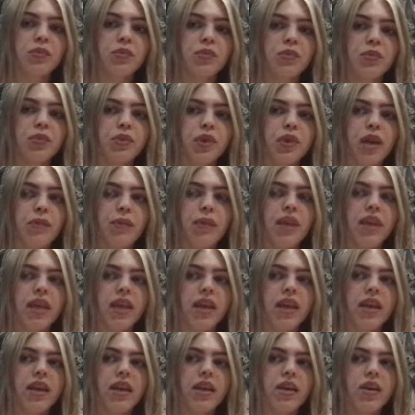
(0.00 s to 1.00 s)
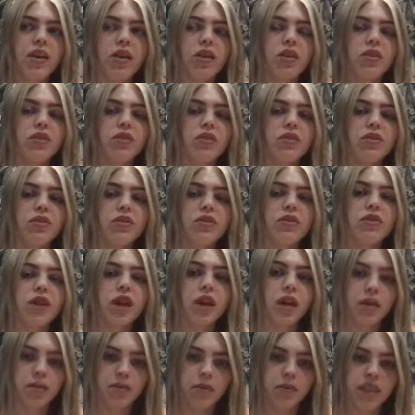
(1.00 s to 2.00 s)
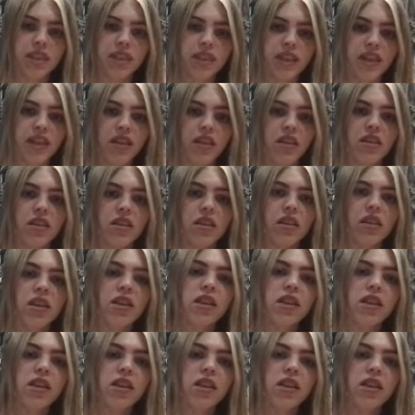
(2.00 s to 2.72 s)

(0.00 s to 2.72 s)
premiere of The Cellar.